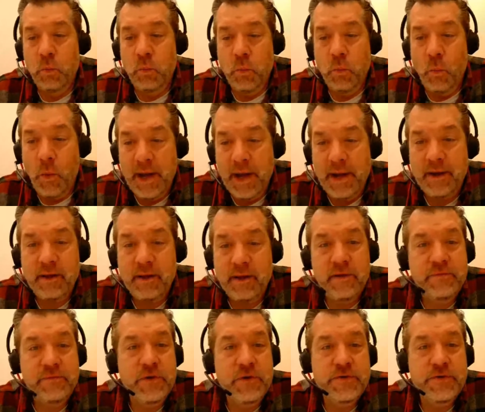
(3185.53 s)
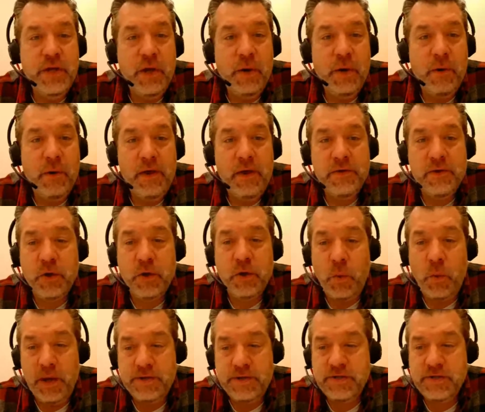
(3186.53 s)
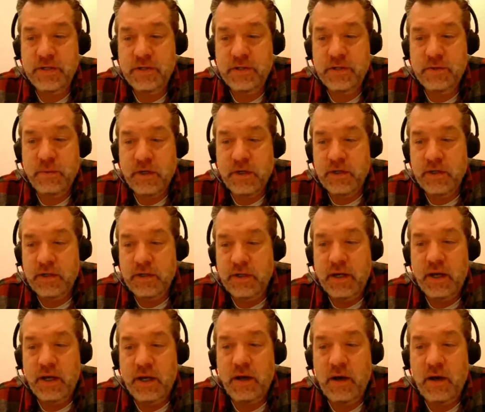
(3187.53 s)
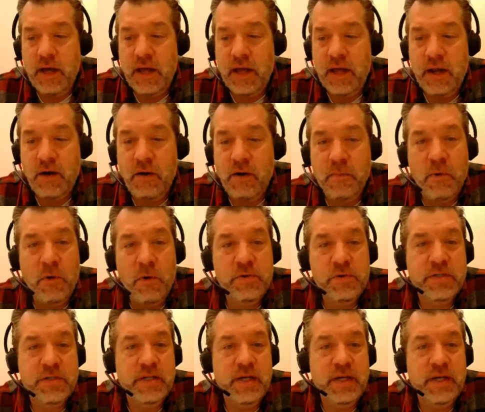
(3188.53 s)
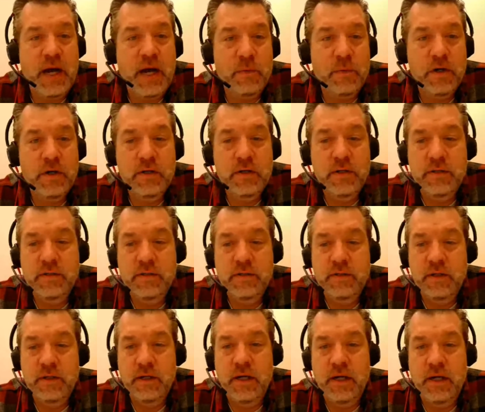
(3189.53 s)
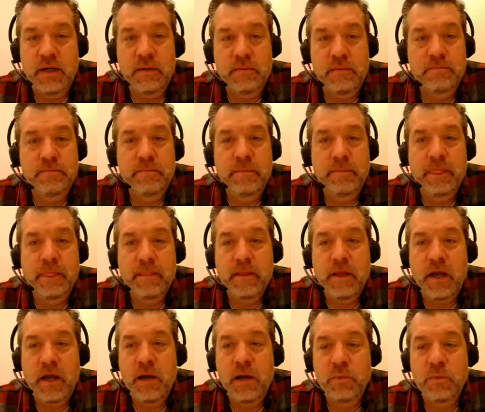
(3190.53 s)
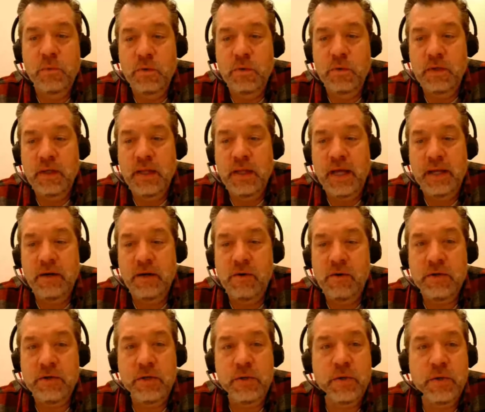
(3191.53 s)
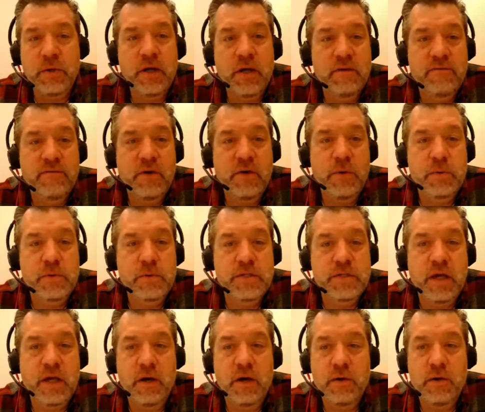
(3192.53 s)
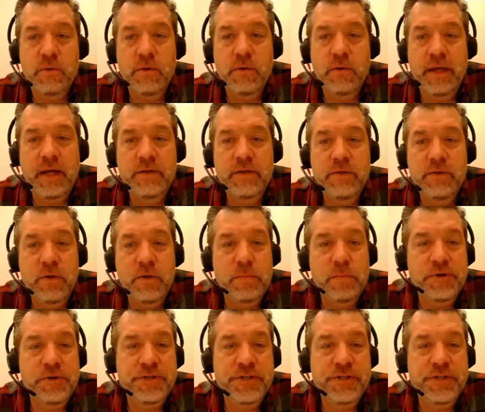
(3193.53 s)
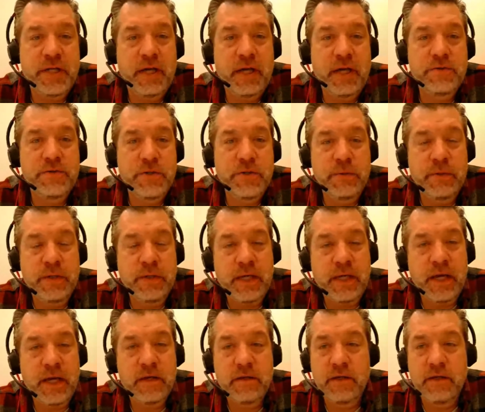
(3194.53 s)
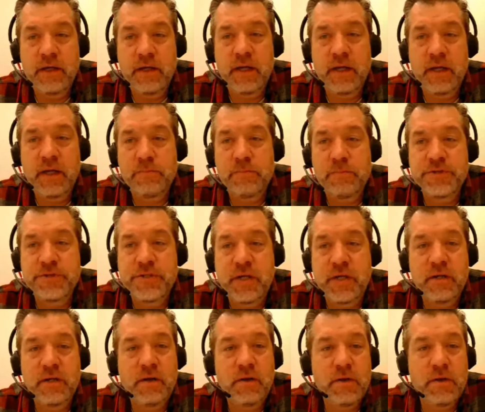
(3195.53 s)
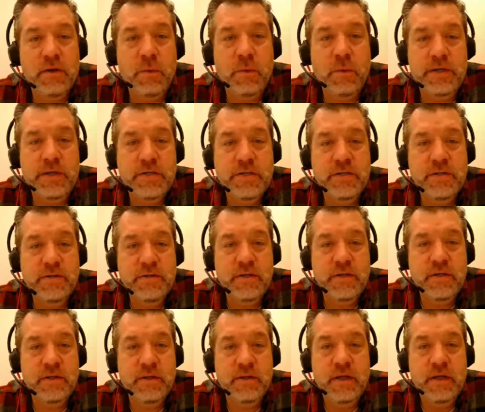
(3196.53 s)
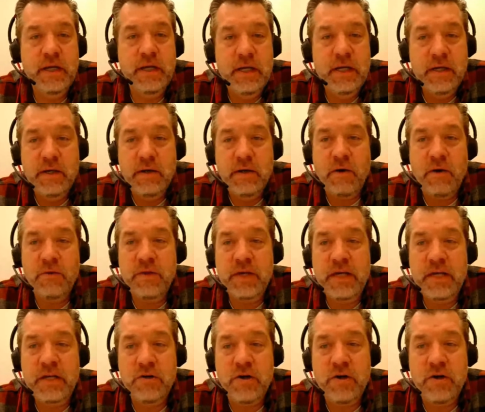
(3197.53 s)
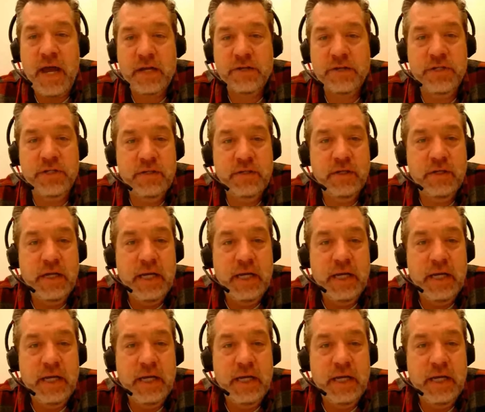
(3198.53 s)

Well, if there's no other questions, we're at almost an hour. Um, I will let all you good folks go, and I do appreciate you tuning in, and I appreciate all the questions and all the interaction.